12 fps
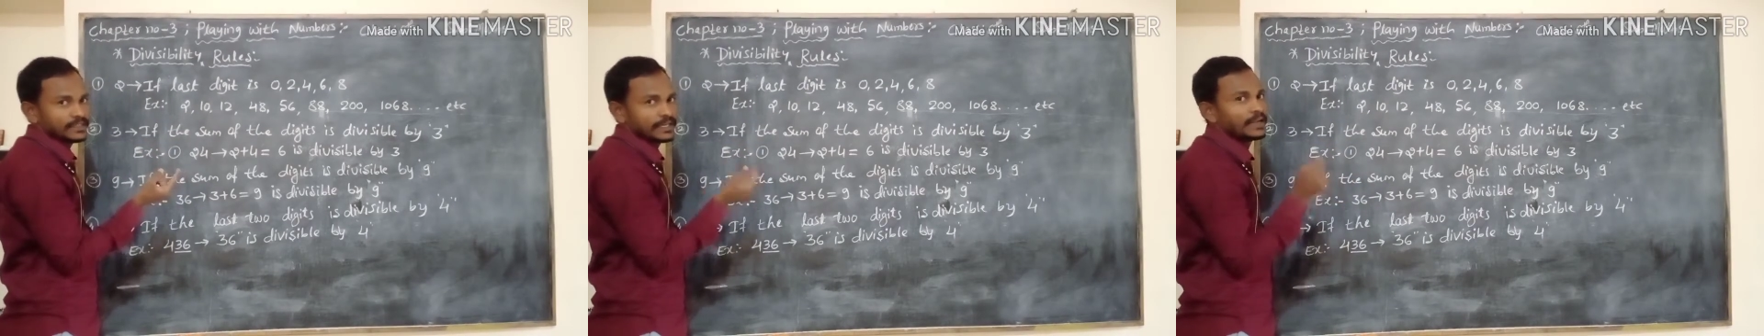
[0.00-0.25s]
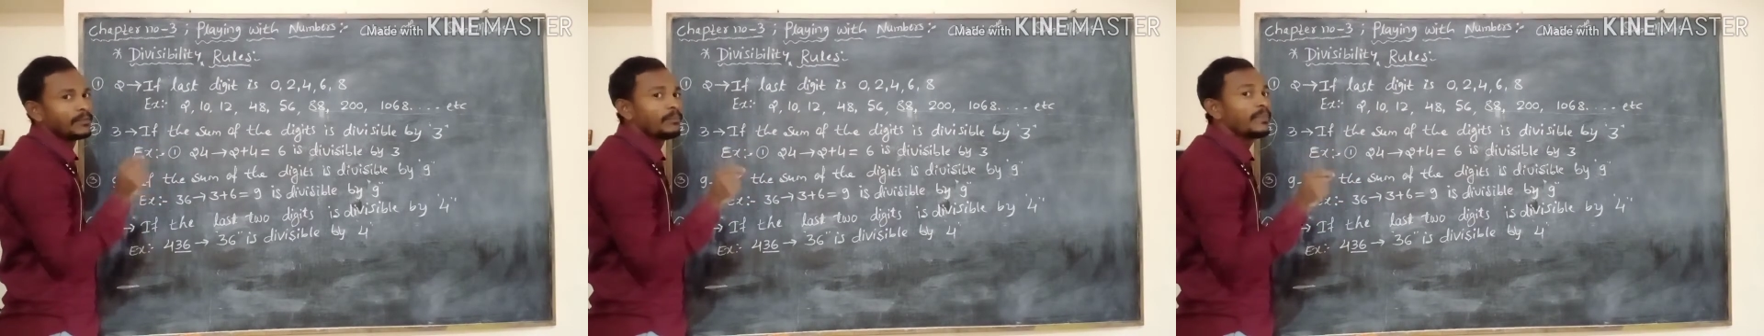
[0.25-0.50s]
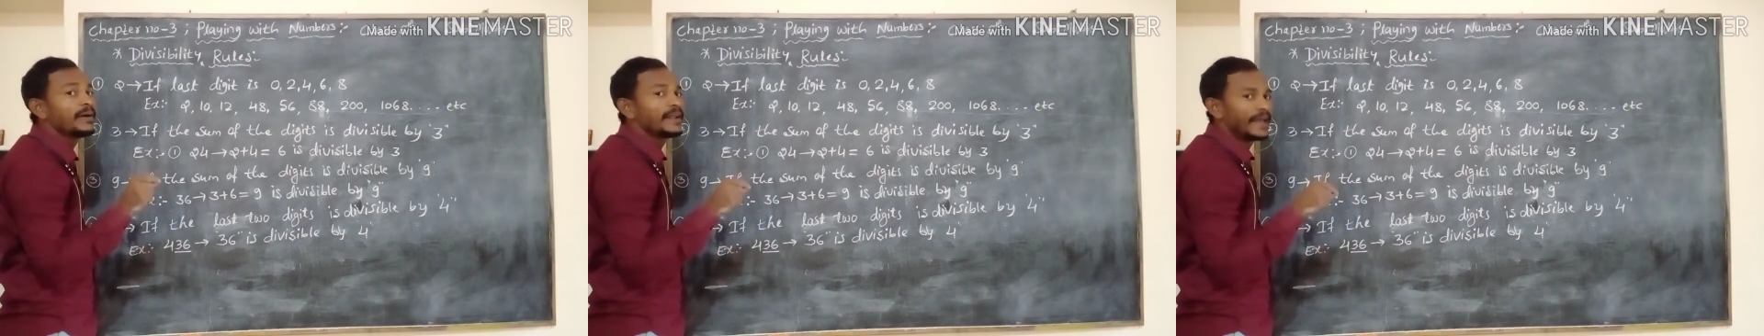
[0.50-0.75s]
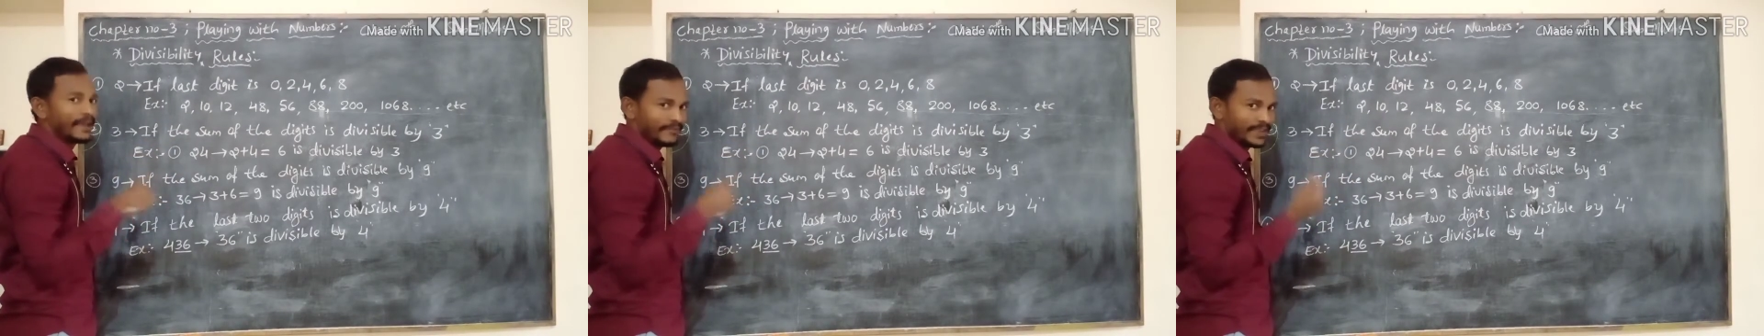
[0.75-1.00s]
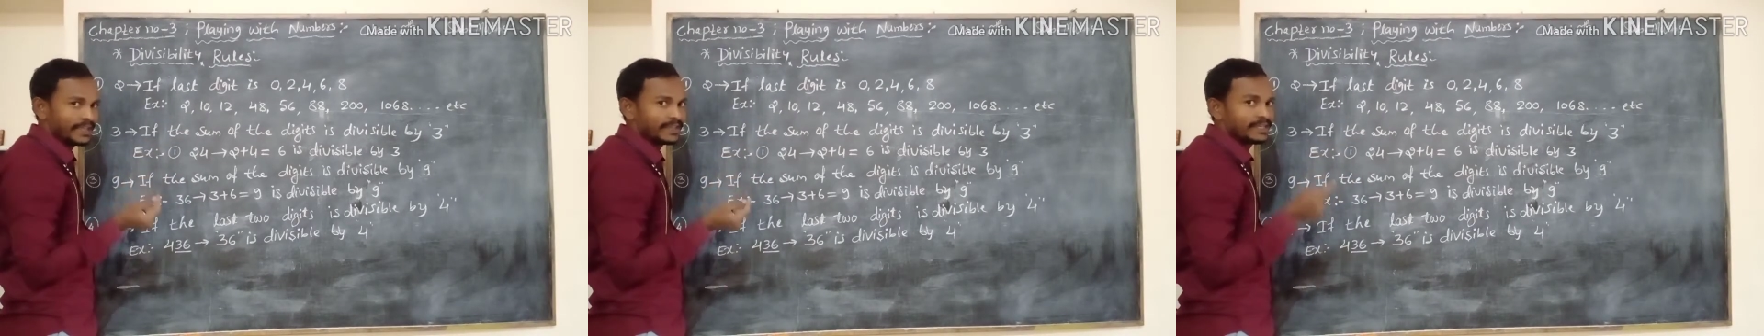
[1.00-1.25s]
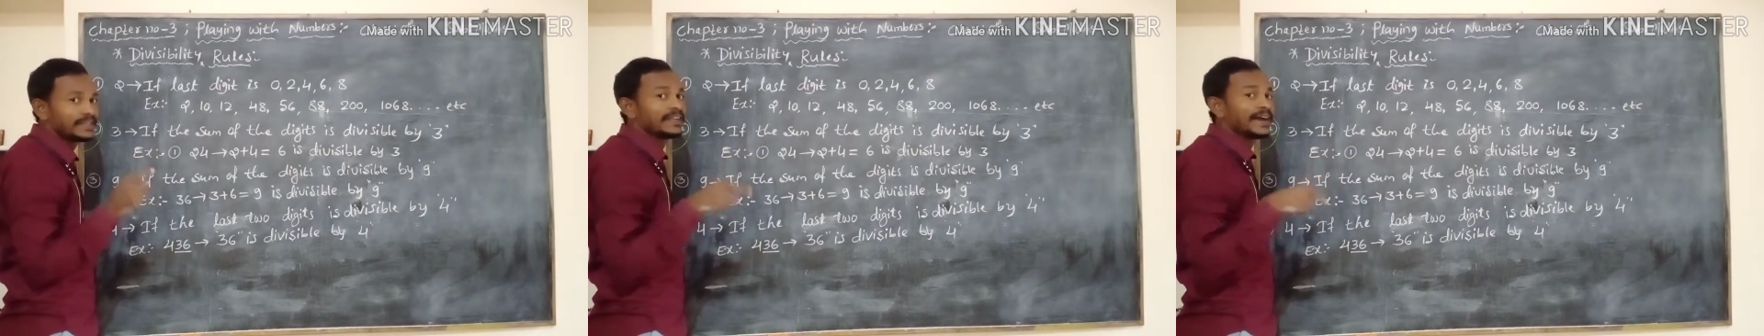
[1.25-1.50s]
a number having
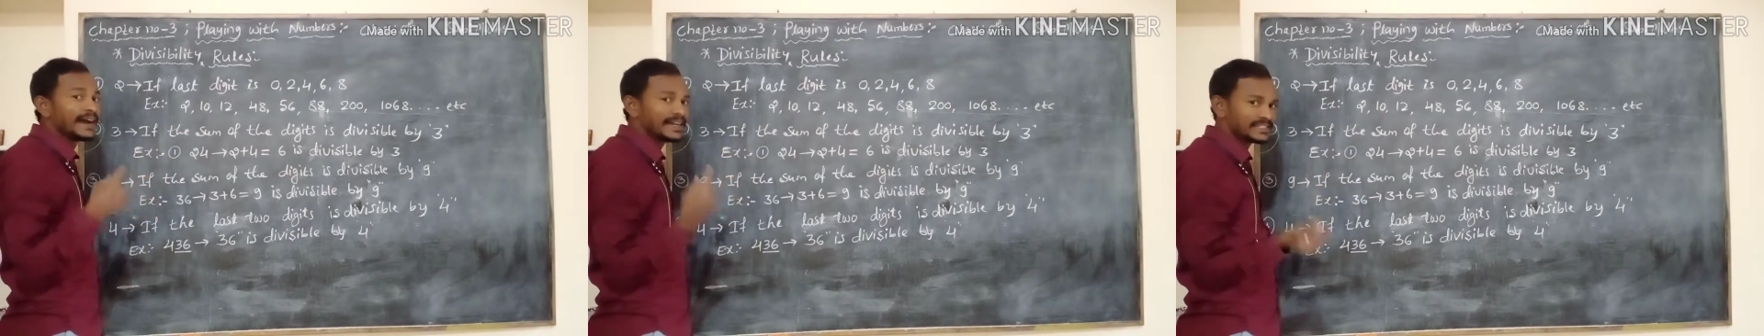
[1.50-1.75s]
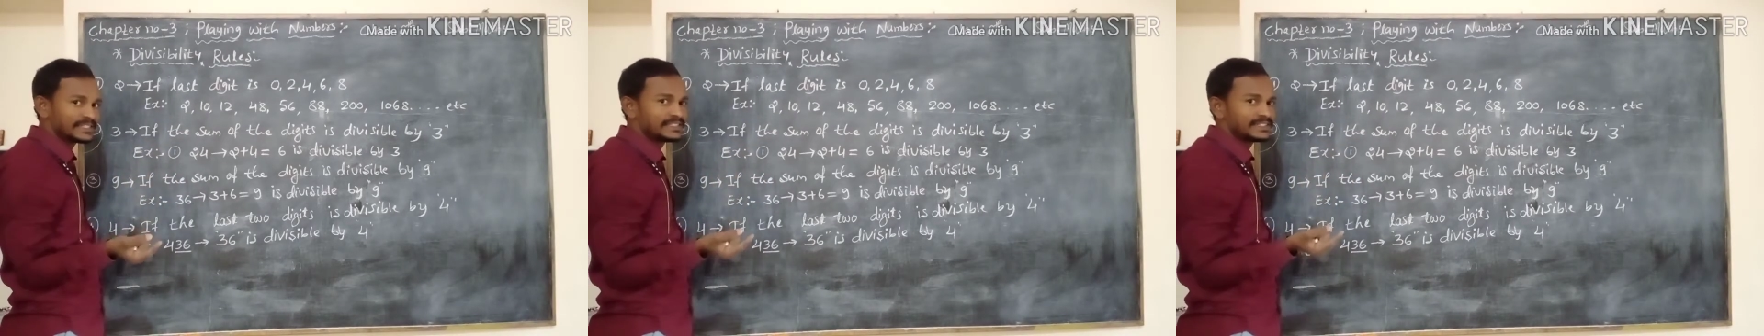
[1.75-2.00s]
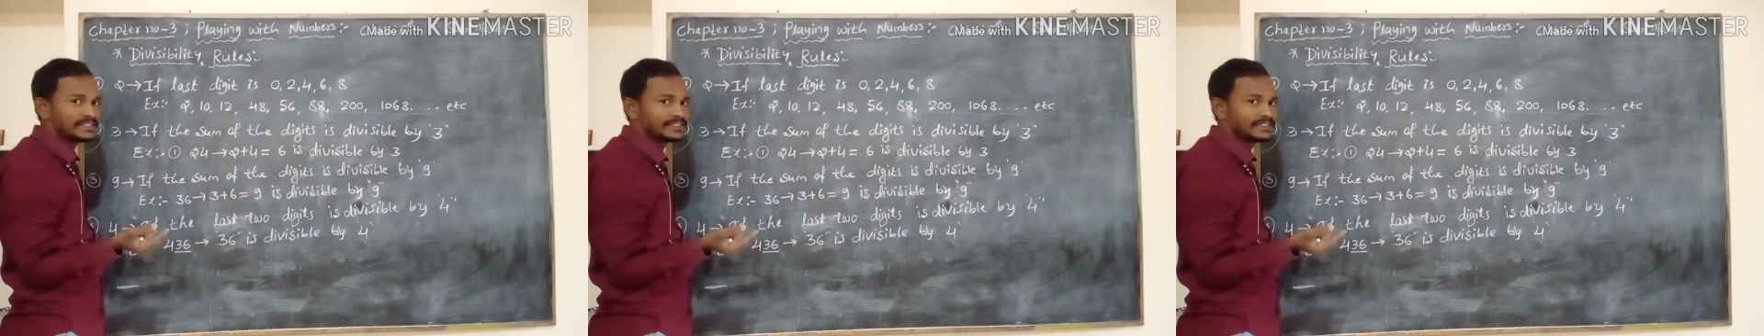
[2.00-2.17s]
in last